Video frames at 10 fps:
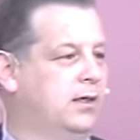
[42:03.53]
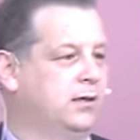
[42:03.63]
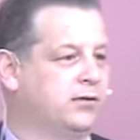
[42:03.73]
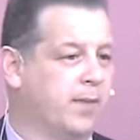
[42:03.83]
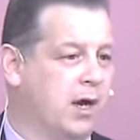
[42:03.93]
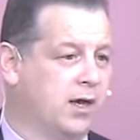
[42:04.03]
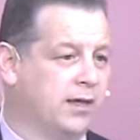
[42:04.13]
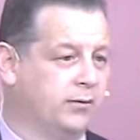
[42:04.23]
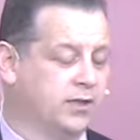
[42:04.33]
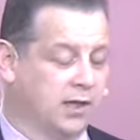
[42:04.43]
There was a
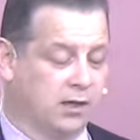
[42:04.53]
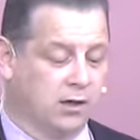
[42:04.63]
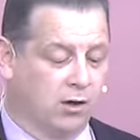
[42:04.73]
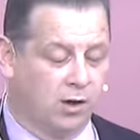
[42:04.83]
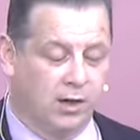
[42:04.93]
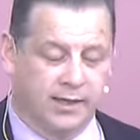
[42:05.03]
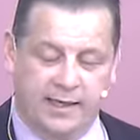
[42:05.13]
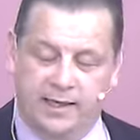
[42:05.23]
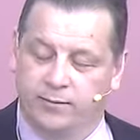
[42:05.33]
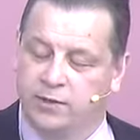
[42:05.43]
man, he was an alcoholic,
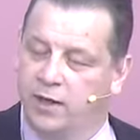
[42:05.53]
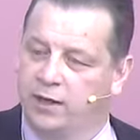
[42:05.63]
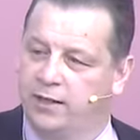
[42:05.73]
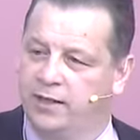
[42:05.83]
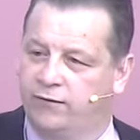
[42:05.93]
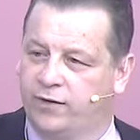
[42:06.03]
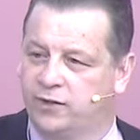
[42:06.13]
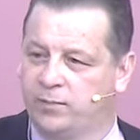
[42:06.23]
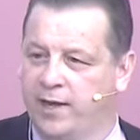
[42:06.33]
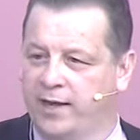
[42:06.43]
he come down and for
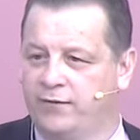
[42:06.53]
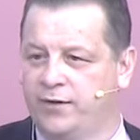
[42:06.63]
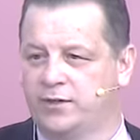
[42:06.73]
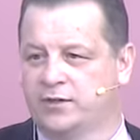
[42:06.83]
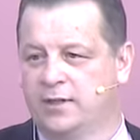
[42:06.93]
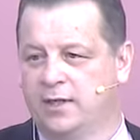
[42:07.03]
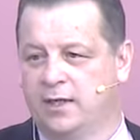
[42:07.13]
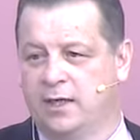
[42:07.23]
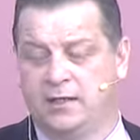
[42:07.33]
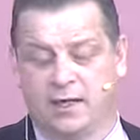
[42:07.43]
his breakfast,
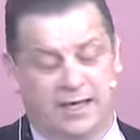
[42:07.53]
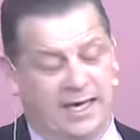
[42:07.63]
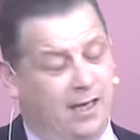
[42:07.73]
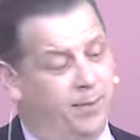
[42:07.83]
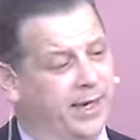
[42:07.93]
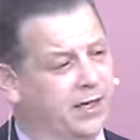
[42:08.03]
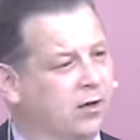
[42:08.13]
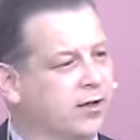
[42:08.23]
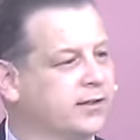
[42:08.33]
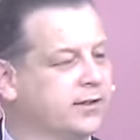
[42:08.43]
he didn't eat a big
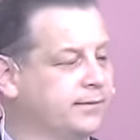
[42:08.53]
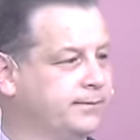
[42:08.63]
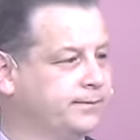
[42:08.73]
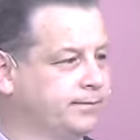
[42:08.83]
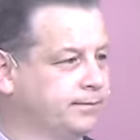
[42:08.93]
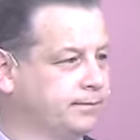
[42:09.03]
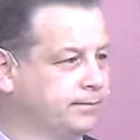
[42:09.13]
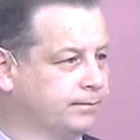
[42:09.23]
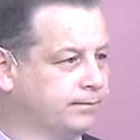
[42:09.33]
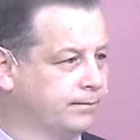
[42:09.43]
lot.
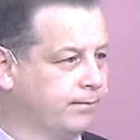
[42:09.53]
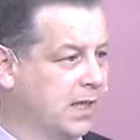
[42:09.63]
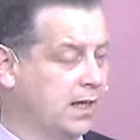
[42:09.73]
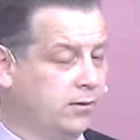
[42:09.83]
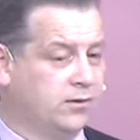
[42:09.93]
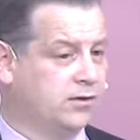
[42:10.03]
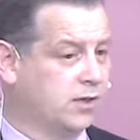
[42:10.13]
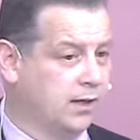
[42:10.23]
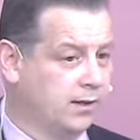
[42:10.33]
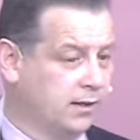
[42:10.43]
He was
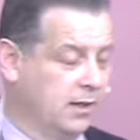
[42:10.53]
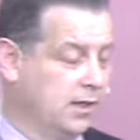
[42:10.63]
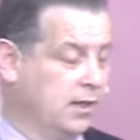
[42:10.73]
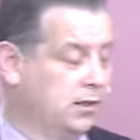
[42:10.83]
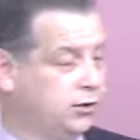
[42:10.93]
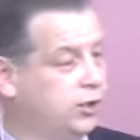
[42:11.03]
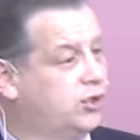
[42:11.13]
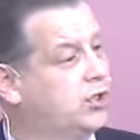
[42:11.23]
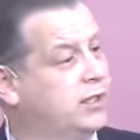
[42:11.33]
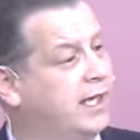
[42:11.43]

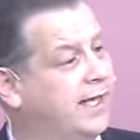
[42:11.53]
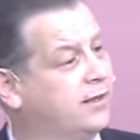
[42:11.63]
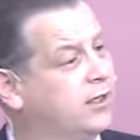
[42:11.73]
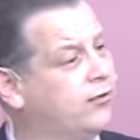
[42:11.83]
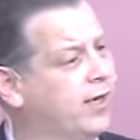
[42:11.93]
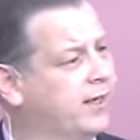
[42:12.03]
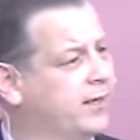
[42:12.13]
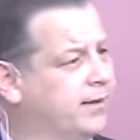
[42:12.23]
just like the drink.